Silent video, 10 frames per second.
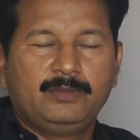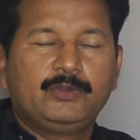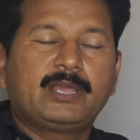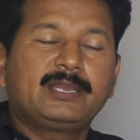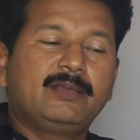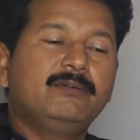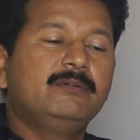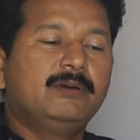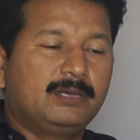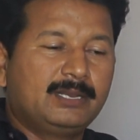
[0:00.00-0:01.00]
You can
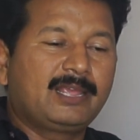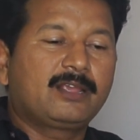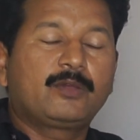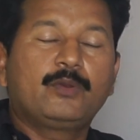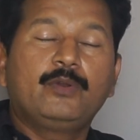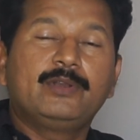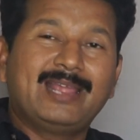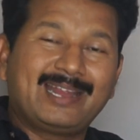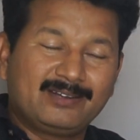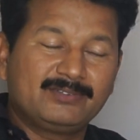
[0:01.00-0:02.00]
give
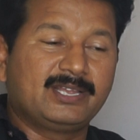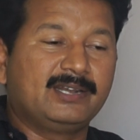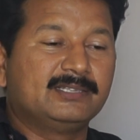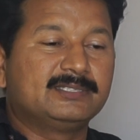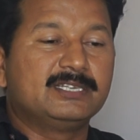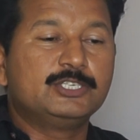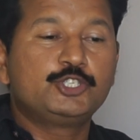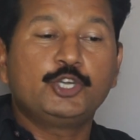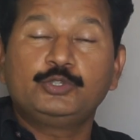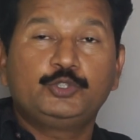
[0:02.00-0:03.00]
negative sentences.
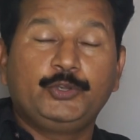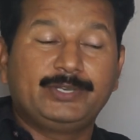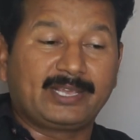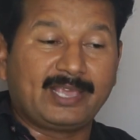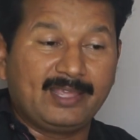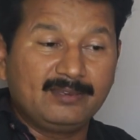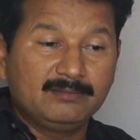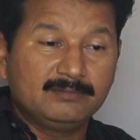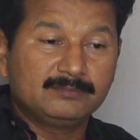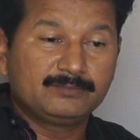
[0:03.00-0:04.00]
Don't do it
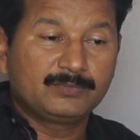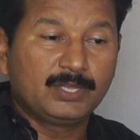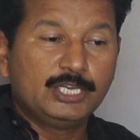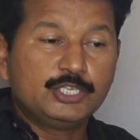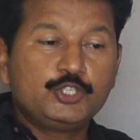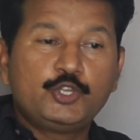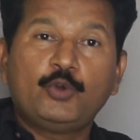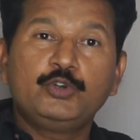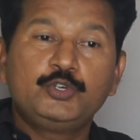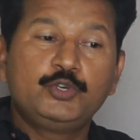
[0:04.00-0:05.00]
again.
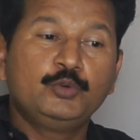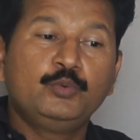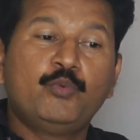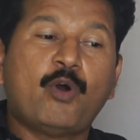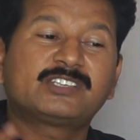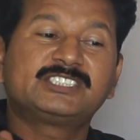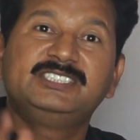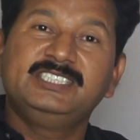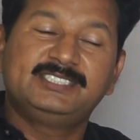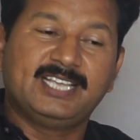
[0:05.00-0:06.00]
Don't do what
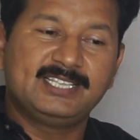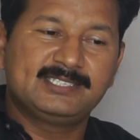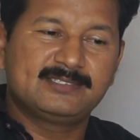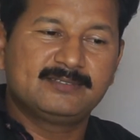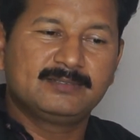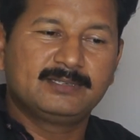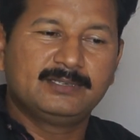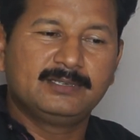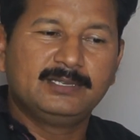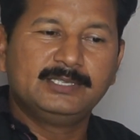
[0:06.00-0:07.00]
she says.
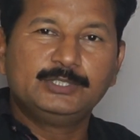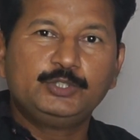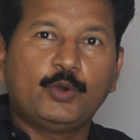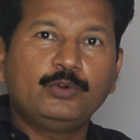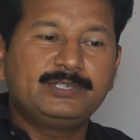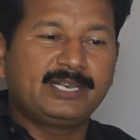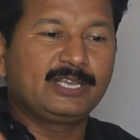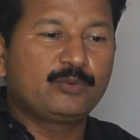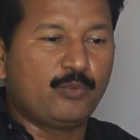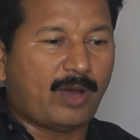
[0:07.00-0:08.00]
Don't
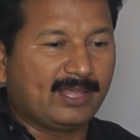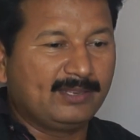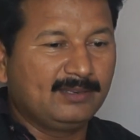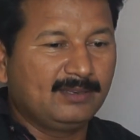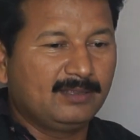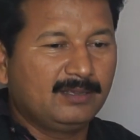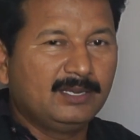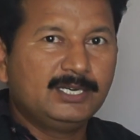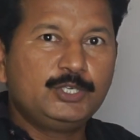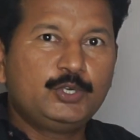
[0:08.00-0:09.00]
drink wine.
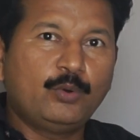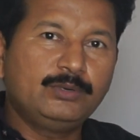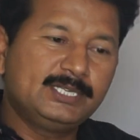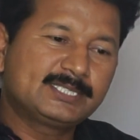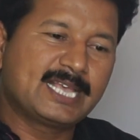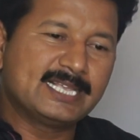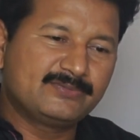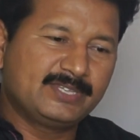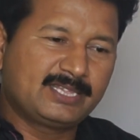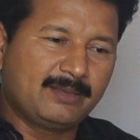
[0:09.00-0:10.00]
Don't
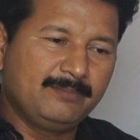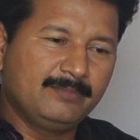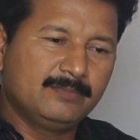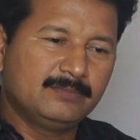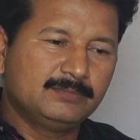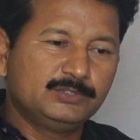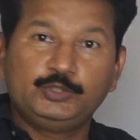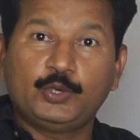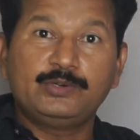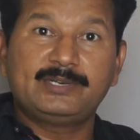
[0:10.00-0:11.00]
discuss with him.
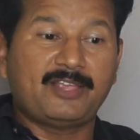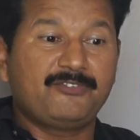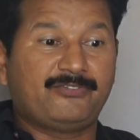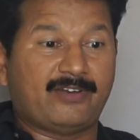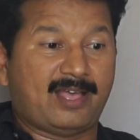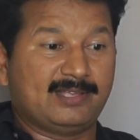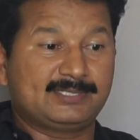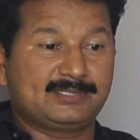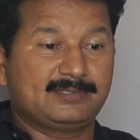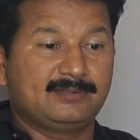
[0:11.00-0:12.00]
Don't drive
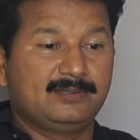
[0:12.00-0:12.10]
fast.